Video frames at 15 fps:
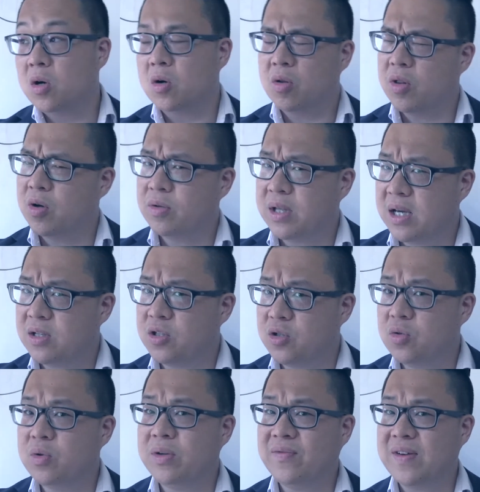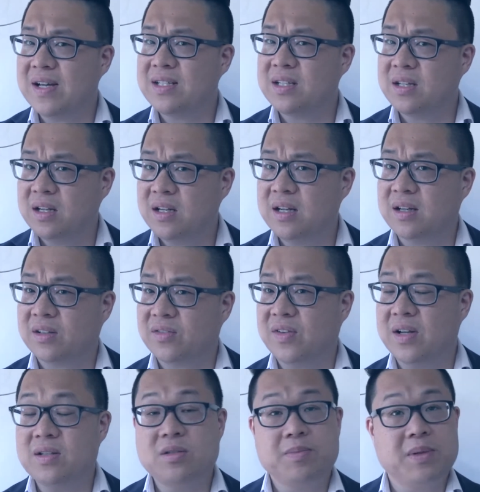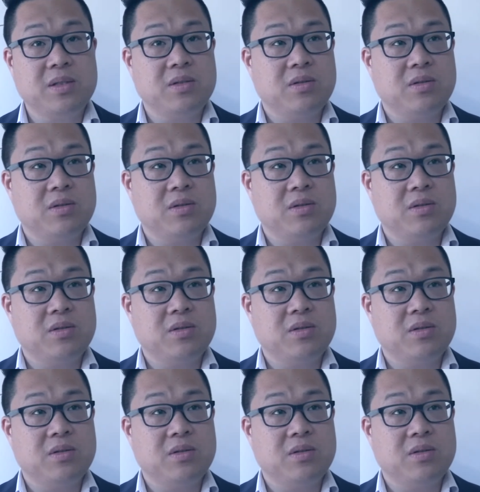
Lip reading: although they do invest in index funds, but